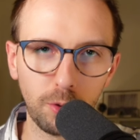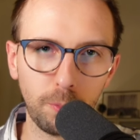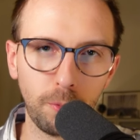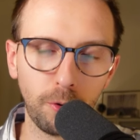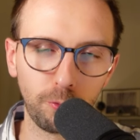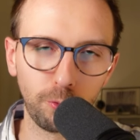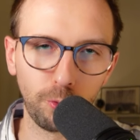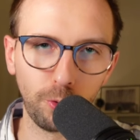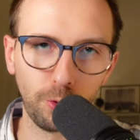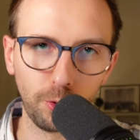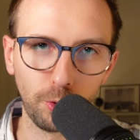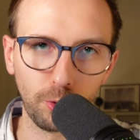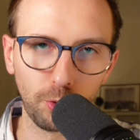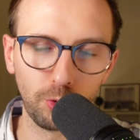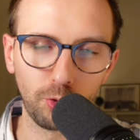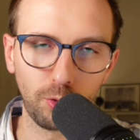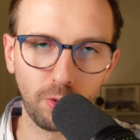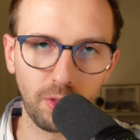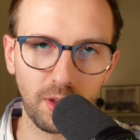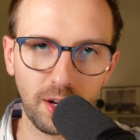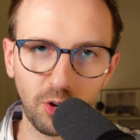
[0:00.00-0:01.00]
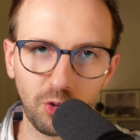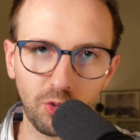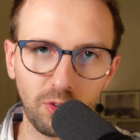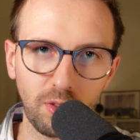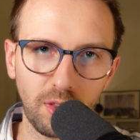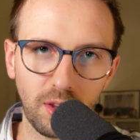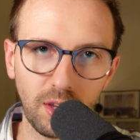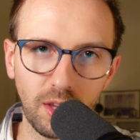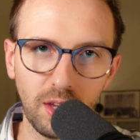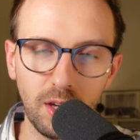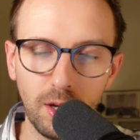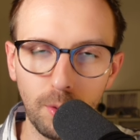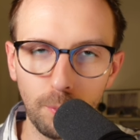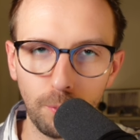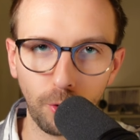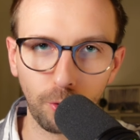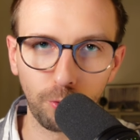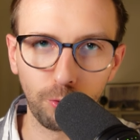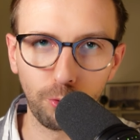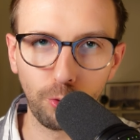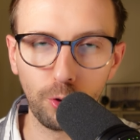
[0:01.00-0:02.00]
portfolio, so that's the
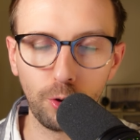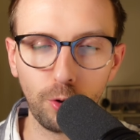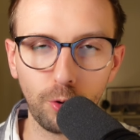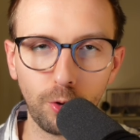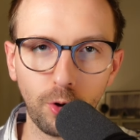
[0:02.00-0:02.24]
portfolio